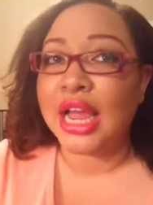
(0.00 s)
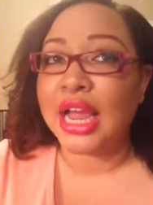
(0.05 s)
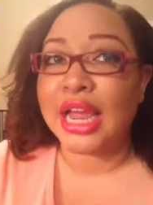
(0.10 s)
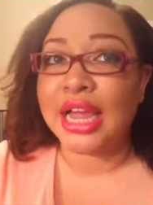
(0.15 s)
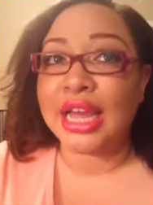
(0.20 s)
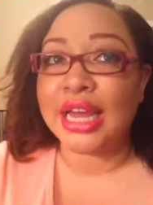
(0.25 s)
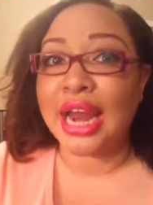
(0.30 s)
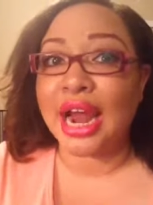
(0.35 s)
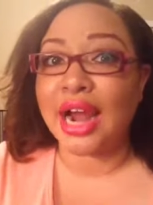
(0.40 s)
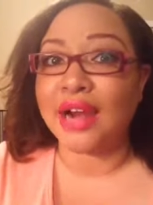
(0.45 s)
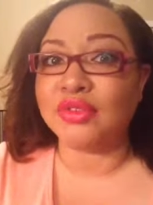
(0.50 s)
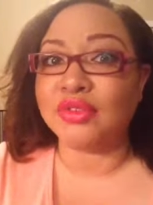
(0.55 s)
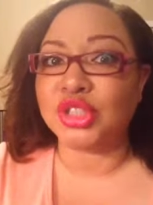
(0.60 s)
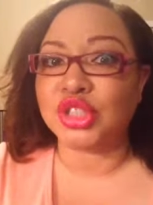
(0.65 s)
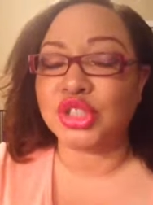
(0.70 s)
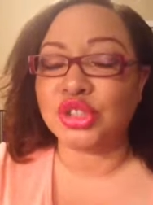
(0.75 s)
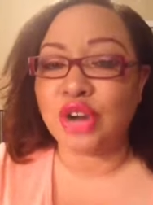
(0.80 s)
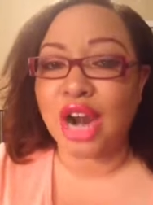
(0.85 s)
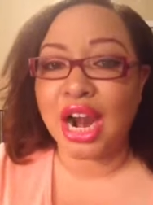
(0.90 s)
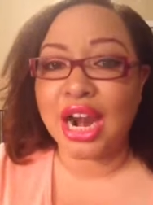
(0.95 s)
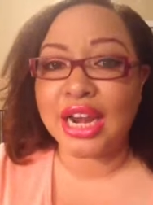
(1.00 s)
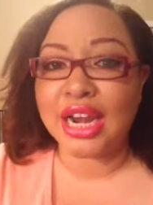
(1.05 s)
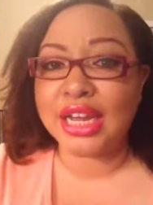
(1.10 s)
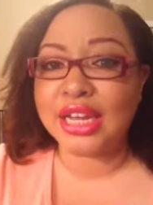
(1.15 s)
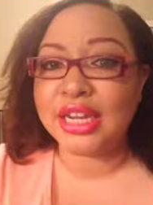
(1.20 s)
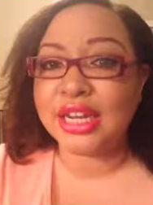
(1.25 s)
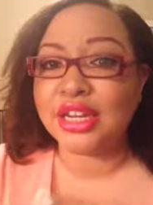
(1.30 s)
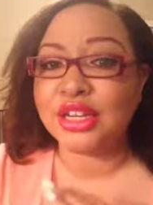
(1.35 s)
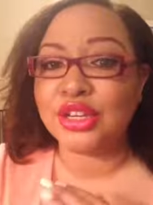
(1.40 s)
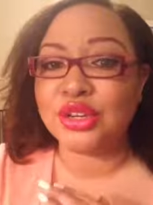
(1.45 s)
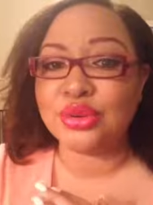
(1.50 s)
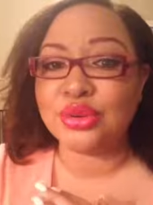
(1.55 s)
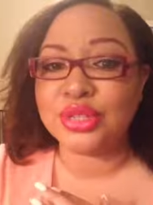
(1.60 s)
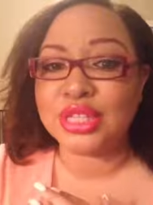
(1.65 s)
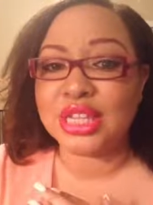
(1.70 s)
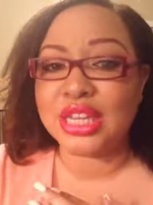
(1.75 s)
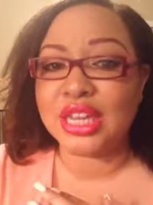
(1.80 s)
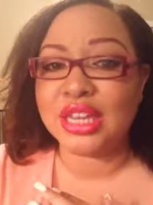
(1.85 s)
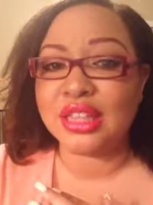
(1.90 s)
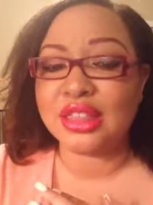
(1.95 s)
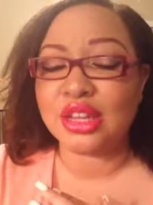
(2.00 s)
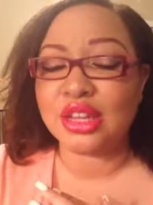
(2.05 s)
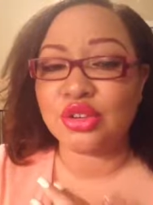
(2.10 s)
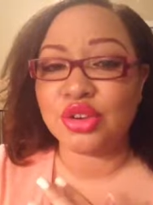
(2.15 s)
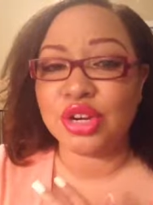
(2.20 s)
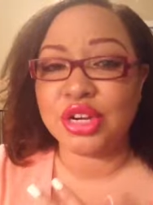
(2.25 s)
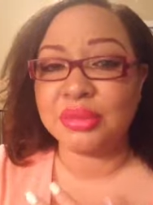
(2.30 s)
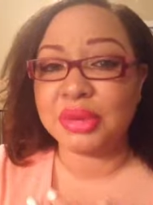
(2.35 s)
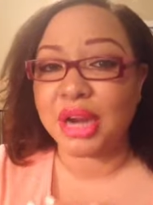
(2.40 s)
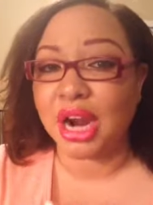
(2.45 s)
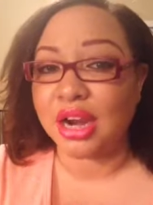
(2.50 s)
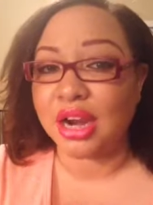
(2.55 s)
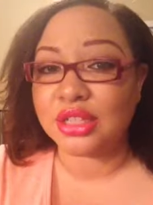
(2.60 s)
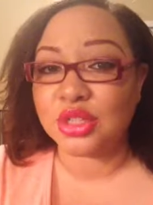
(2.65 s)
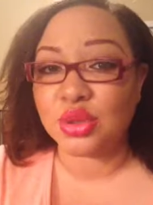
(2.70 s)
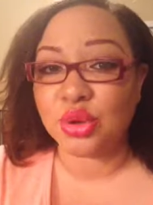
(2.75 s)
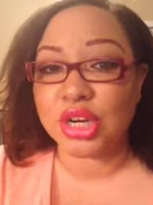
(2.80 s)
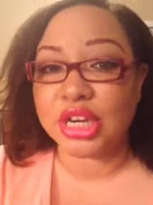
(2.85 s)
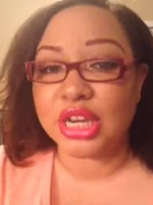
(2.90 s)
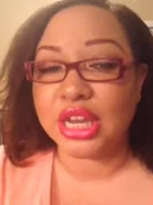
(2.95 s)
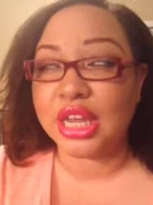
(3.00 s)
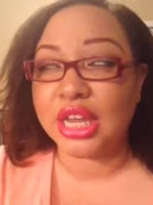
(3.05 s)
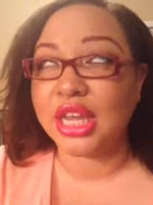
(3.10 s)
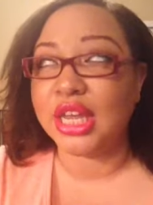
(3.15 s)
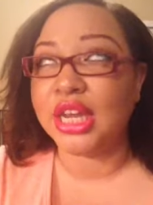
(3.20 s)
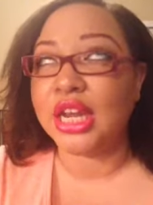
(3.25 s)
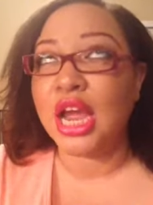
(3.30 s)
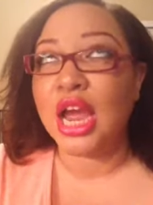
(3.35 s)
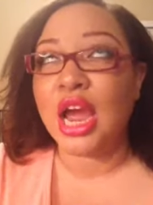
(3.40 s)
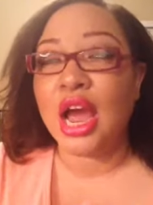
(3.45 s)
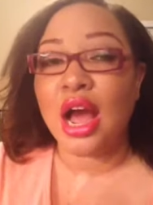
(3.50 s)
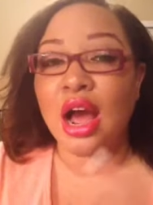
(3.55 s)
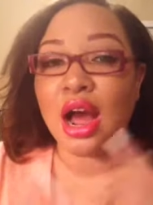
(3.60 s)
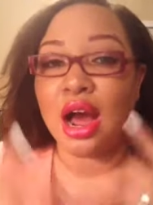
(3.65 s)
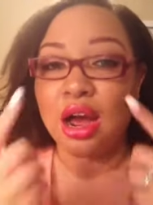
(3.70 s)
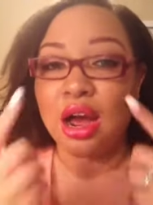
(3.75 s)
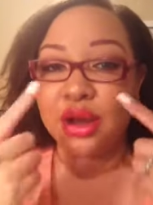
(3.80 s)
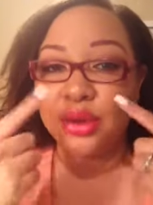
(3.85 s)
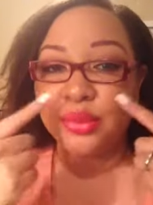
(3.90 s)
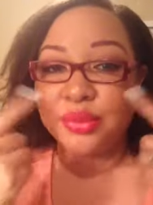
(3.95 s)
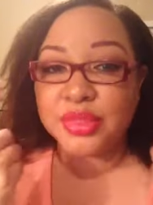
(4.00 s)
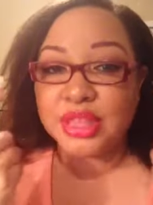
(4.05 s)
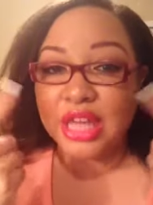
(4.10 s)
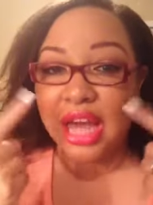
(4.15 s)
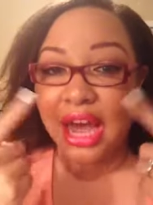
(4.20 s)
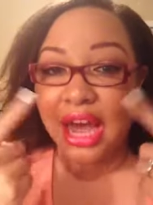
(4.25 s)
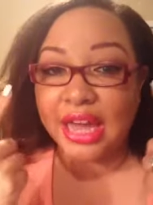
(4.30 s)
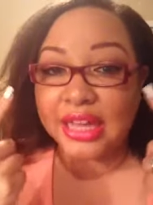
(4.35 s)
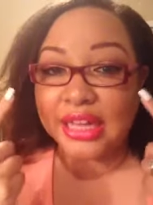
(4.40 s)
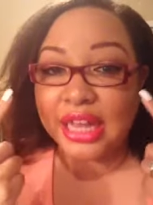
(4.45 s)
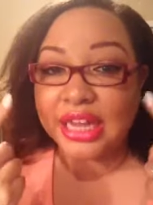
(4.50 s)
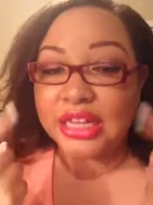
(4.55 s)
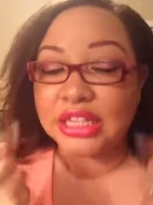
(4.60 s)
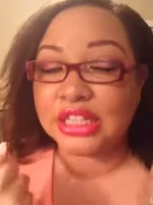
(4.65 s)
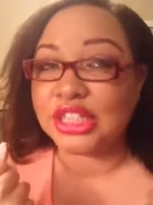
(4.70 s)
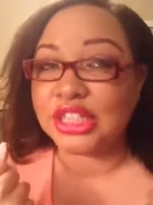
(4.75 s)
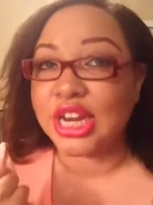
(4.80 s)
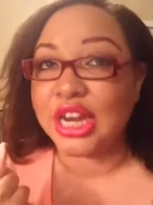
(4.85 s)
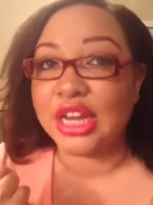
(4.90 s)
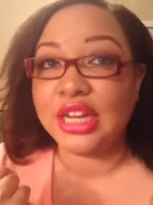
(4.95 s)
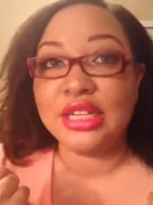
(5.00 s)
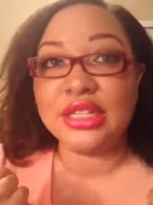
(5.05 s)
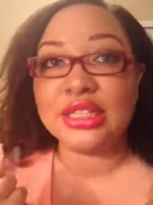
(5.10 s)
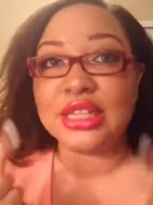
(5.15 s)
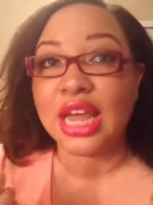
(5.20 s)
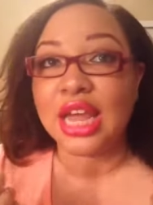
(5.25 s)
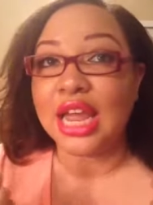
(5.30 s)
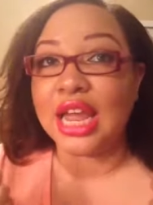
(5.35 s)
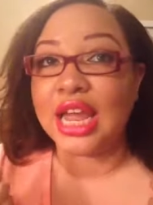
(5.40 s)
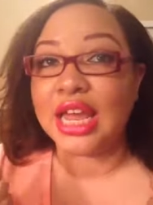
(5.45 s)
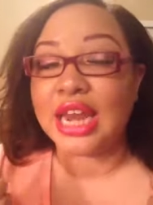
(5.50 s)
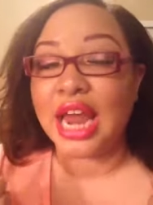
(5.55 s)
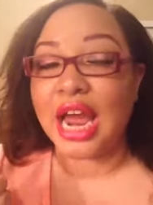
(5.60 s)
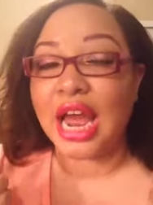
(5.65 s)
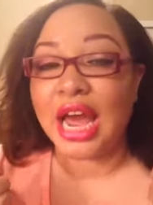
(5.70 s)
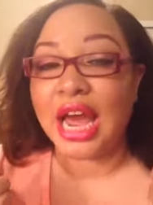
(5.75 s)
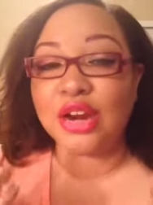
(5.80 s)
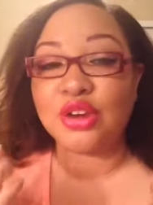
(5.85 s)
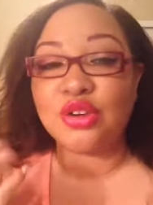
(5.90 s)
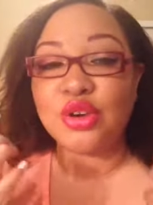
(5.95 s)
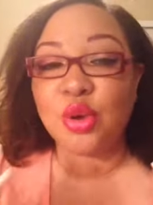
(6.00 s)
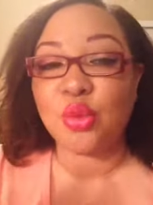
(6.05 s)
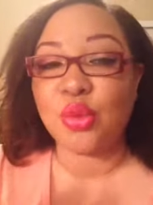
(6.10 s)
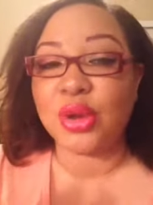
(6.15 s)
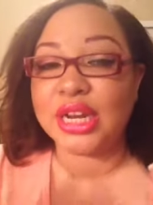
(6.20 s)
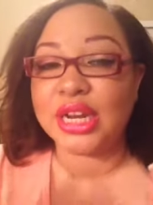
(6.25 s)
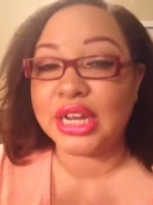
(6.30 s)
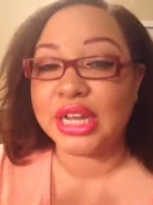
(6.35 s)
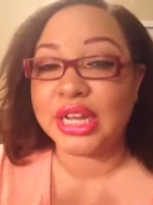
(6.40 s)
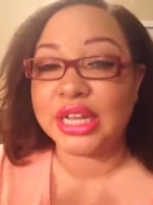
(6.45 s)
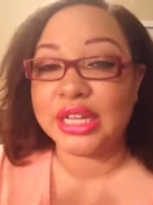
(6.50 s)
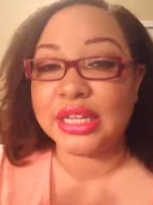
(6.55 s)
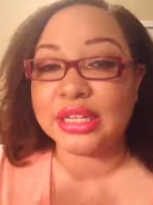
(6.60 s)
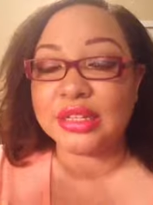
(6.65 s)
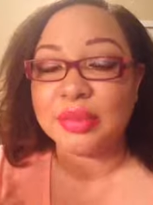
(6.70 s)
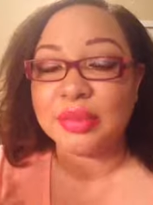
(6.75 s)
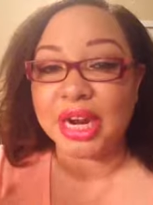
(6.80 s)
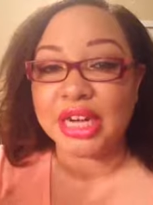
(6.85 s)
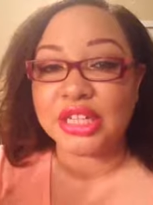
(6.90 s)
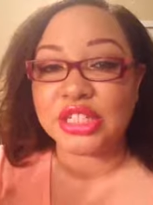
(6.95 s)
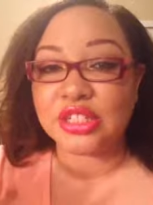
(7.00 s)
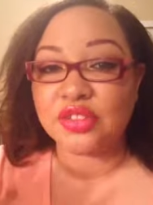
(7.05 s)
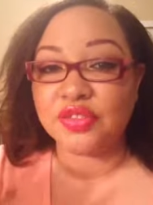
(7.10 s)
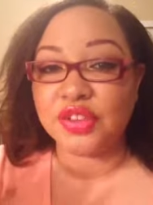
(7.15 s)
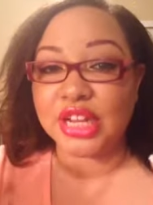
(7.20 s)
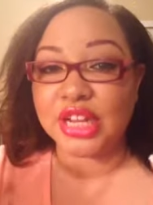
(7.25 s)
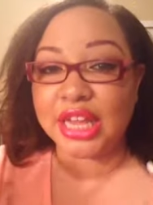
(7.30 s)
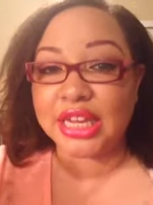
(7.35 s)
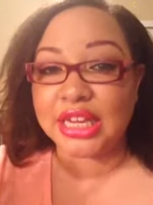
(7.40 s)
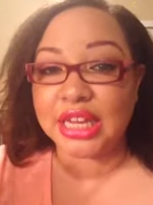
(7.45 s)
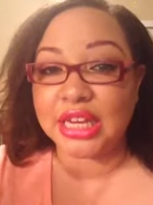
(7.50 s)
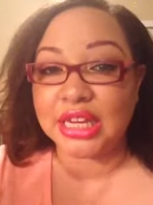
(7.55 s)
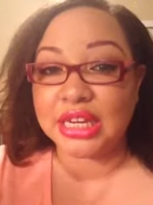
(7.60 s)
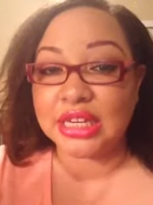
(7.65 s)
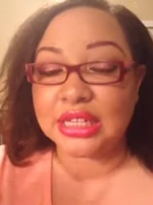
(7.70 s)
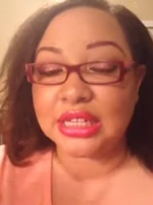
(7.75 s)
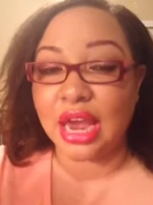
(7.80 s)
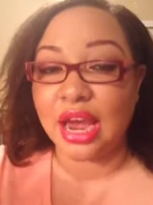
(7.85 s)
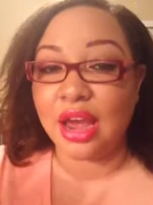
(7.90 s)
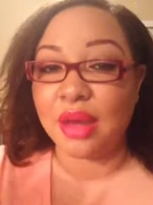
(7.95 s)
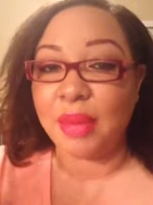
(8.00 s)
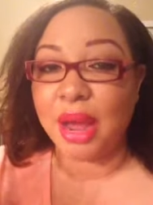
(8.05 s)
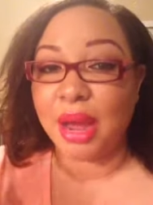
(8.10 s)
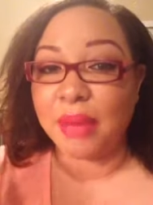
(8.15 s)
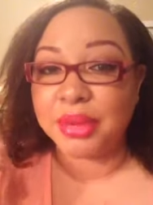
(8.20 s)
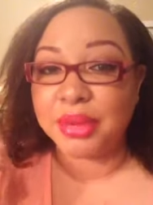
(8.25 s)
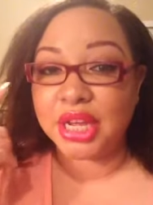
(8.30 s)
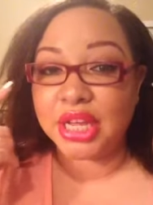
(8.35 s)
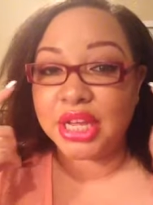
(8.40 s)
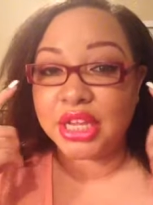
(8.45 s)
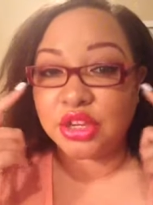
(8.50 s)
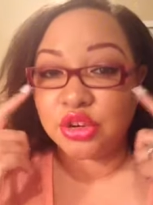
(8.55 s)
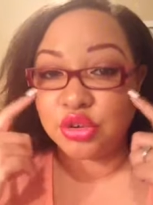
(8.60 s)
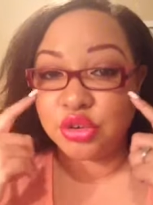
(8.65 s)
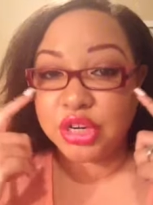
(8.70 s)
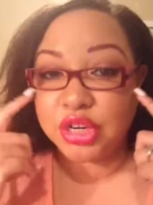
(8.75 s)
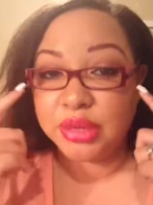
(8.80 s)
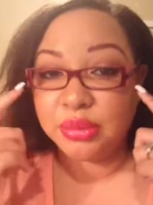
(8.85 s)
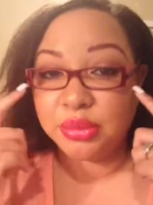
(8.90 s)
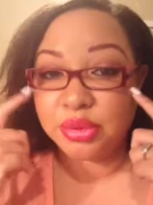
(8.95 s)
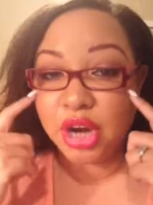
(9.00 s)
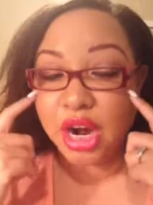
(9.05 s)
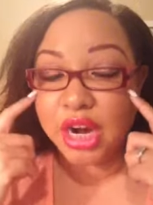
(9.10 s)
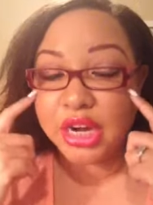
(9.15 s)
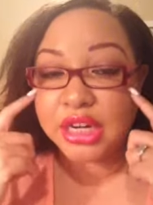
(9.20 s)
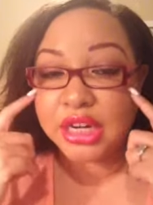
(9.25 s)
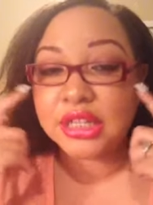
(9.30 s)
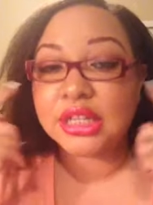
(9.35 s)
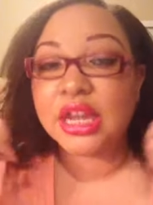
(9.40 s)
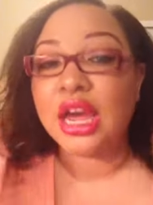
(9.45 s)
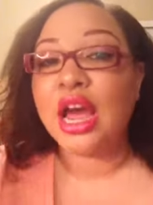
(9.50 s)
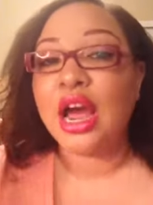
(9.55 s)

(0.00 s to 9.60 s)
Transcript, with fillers: and I've tried using the cream contour kit um, the highlight shades and I don't know what it is but I just feel like anytime I put a cream product